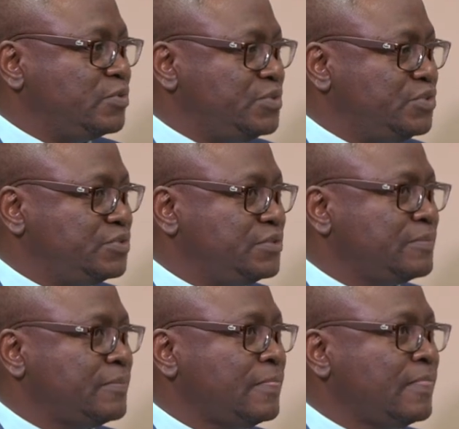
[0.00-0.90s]
Commission,
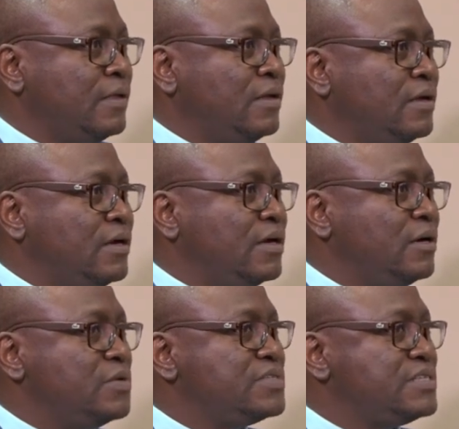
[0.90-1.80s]

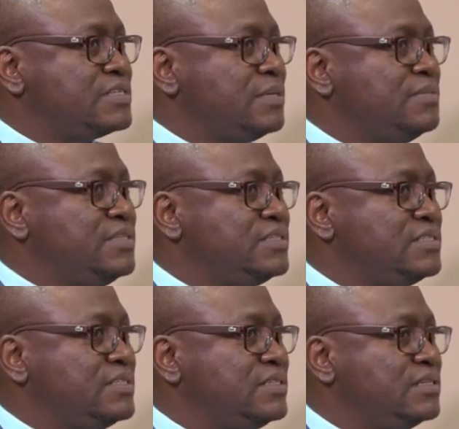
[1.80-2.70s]
uh, was
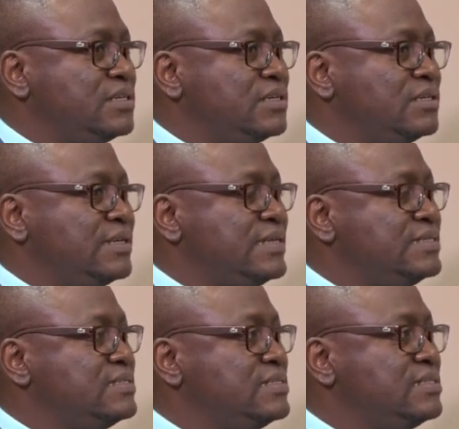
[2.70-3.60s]
established in
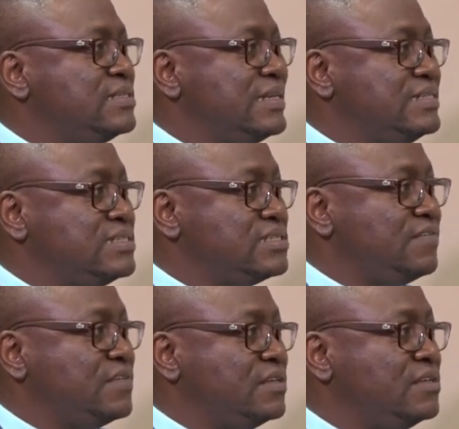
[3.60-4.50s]

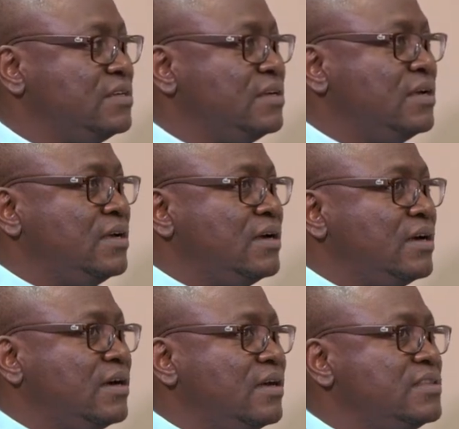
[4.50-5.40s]
1997
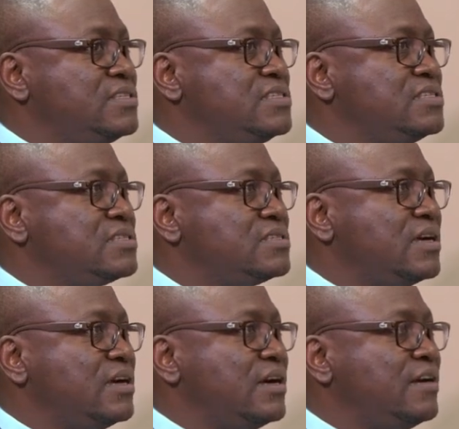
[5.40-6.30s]
uh, this is
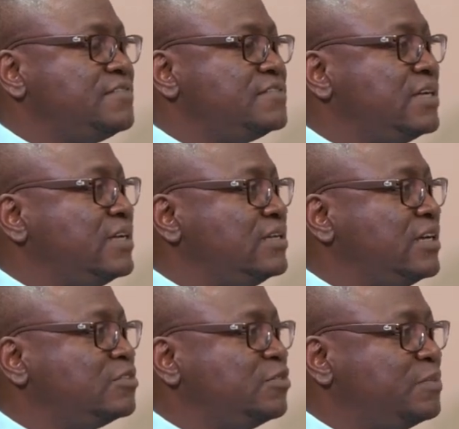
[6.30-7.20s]
uh, after an
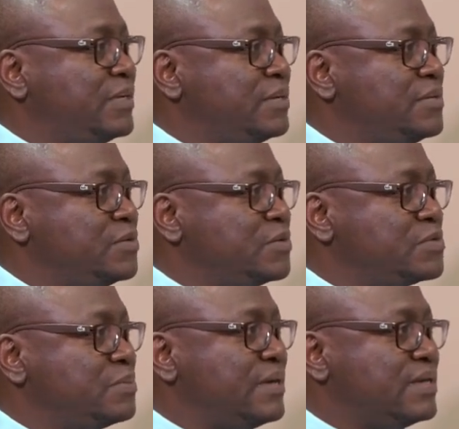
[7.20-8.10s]
Act of Parliament
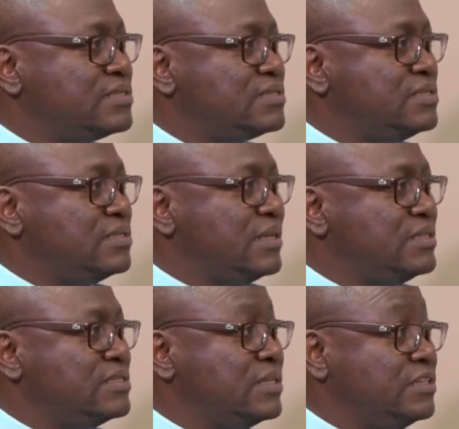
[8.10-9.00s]
was passed in
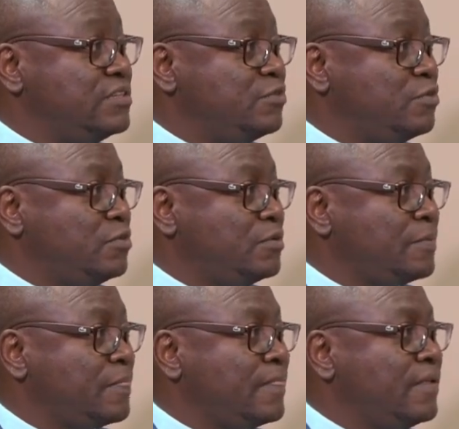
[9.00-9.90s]
1994.
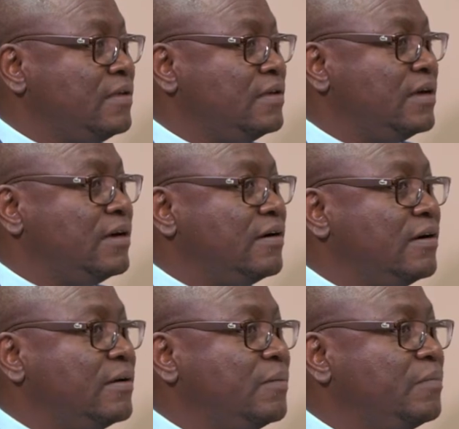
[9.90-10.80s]

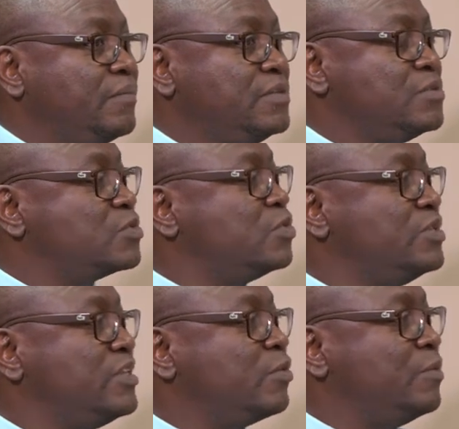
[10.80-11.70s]
Uh, it was
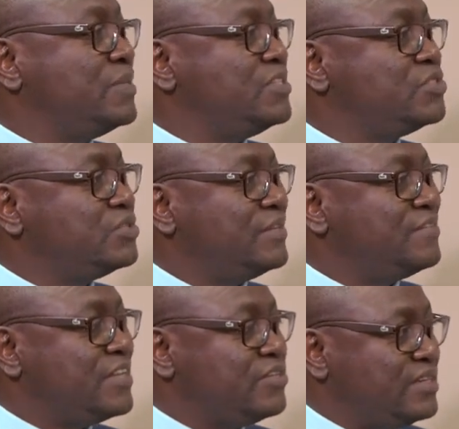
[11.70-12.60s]
called the Competition and
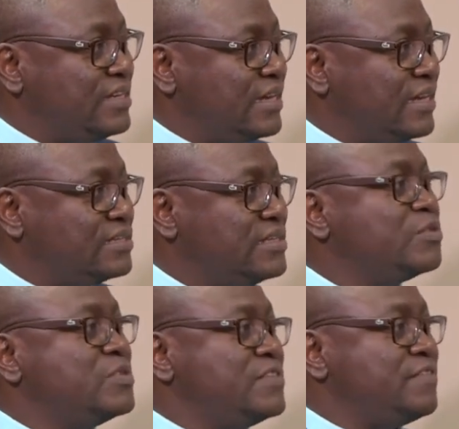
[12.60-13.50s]
Fair Trading Act.
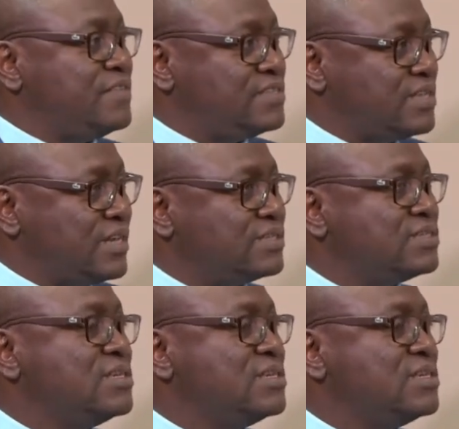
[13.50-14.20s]
That was the first act.